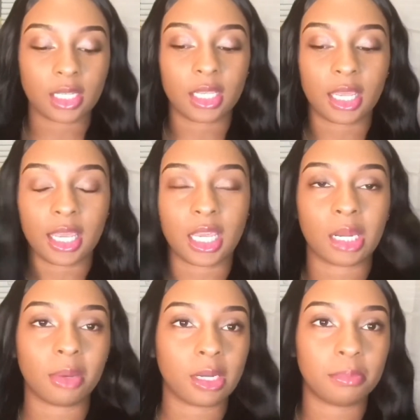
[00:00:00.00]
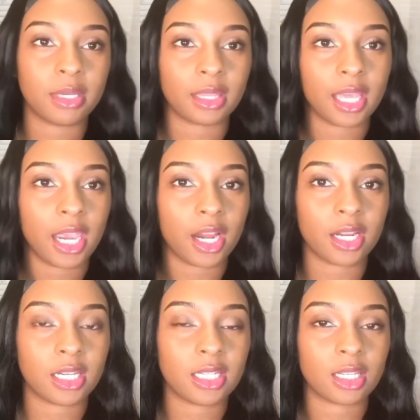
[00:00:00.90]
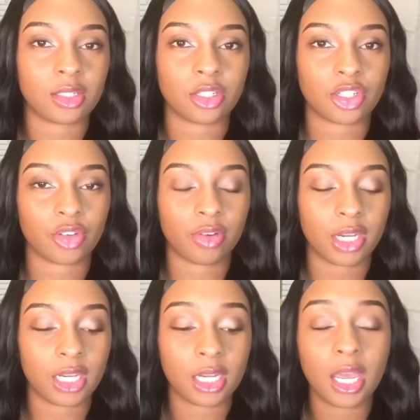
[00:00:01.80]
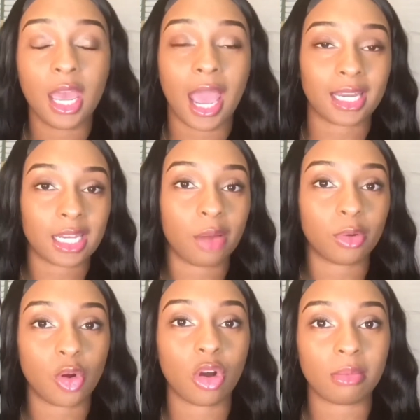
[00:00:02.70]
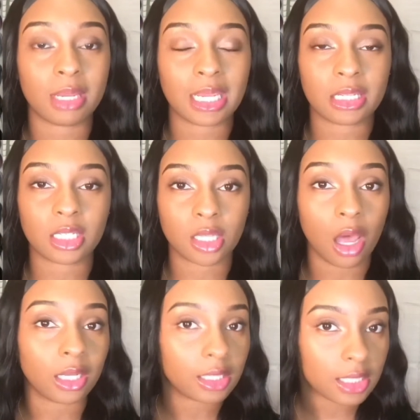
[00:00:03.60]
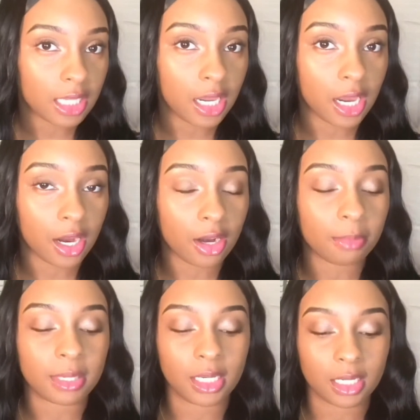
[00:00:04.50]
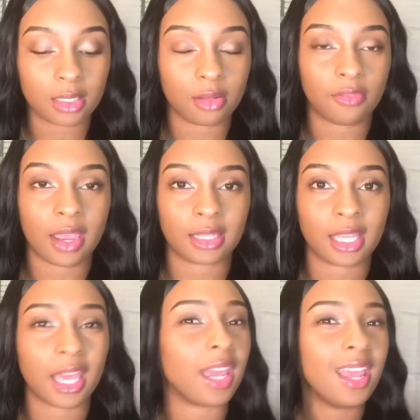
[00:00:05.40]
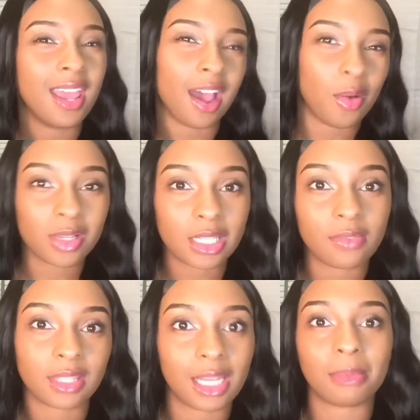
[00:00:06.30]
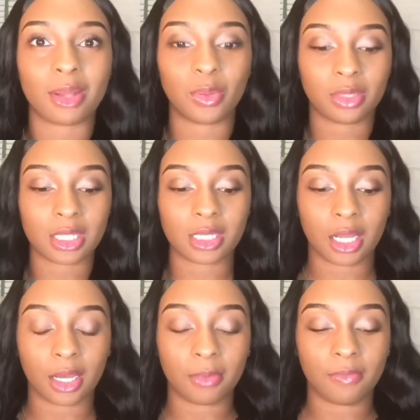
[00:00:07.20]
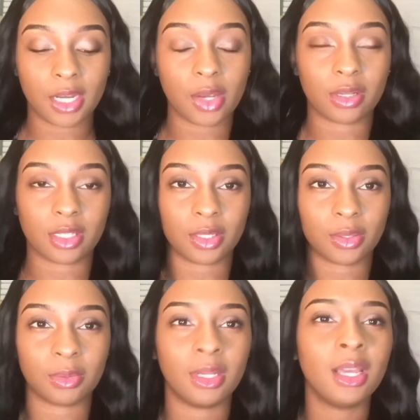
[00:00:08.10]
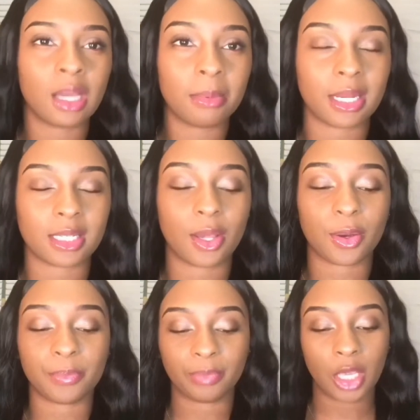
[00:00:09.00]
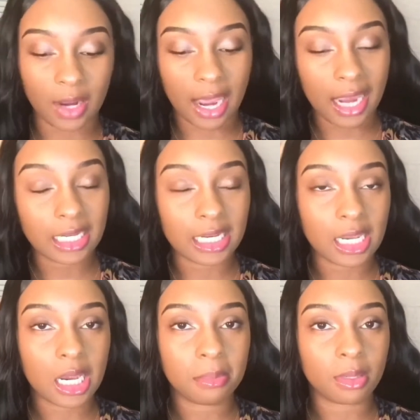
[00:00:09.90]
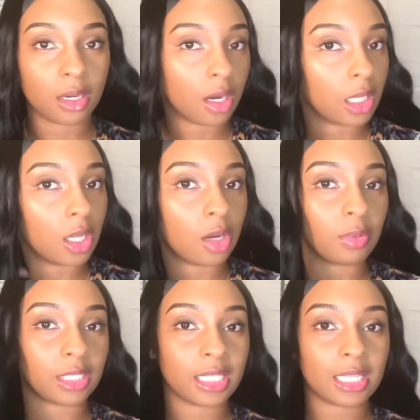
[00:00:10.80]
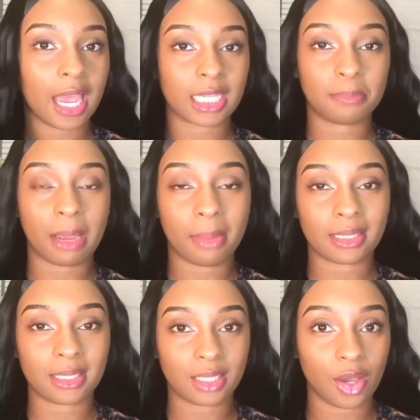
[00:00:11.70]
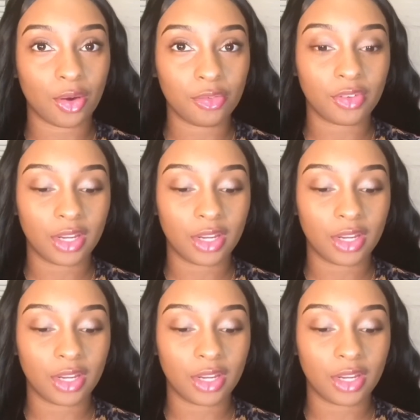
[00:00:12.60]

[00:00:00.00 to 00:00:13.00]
and I'm gonna put the hair details on the screen. I did not record me installing this hair because of the fact that I wasn't even thinking about doing this video until a couple days ago. I did come along with these hacks by myself.